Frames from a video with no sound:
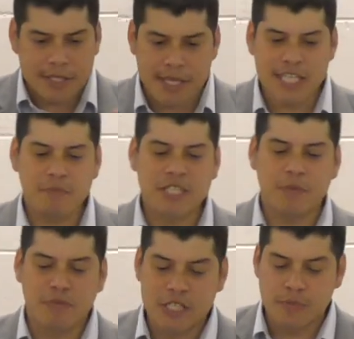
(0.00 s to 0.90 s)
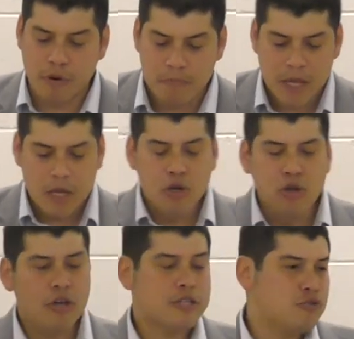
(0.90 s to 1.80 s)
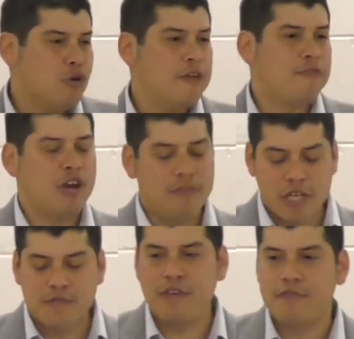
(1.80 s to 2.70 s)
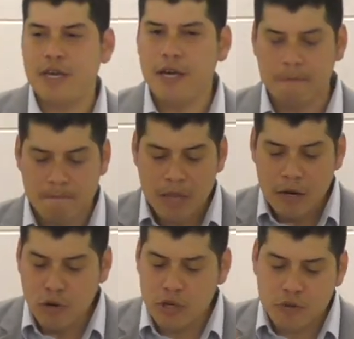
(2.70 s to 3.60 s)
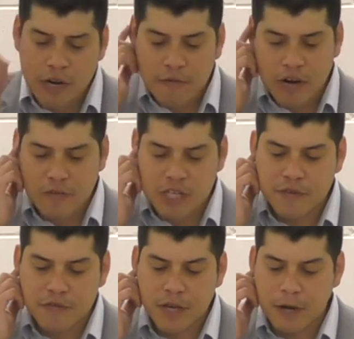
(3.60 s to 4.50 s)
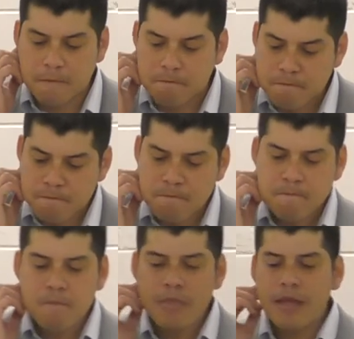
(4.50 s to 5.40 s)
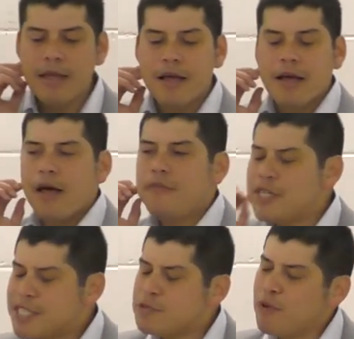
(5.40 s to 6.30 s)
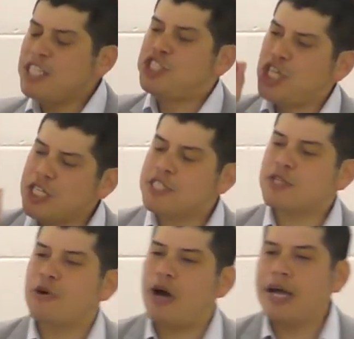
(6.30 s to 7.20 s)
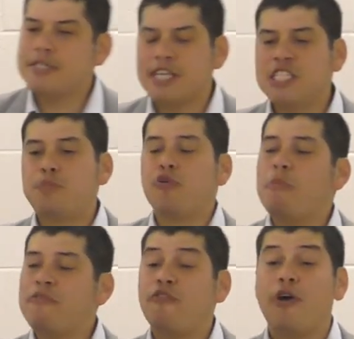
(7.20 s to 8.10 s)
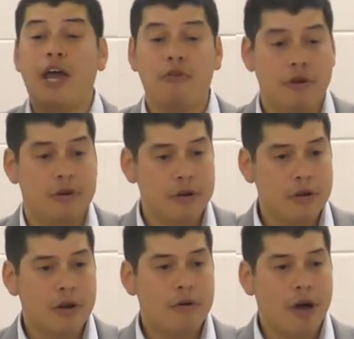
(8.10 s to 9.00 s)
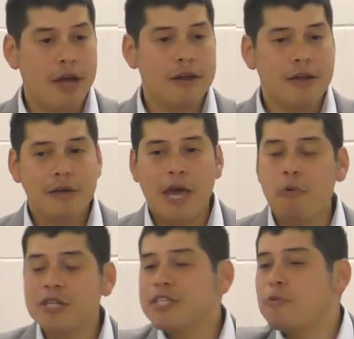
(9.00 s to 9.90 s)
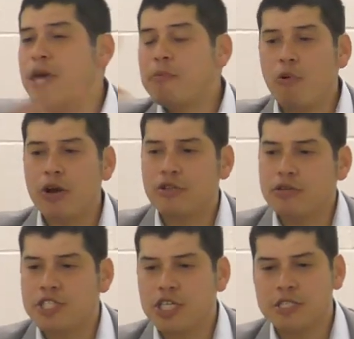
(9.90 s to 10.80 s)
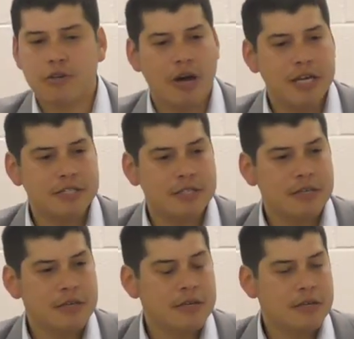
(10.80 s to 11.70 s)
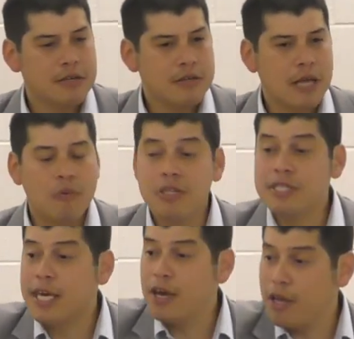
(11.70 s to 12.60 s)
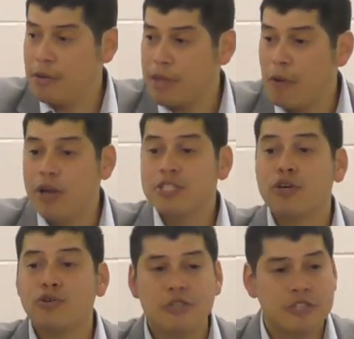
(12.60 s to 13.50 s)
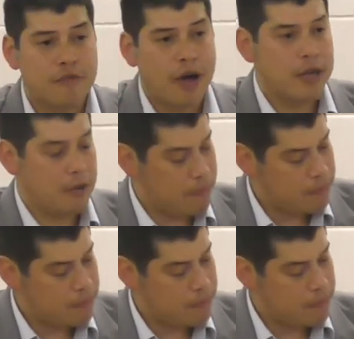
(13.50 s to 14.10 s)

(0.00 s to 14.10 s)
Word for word: sixth mention principle. Luke 23, verse 15. Luke 23, verse 15. This is when Jesus Christ is brought before Herod, right? And what did the people want to do to Jesus Christ? They wanted to kill him, they wanted to crucify him.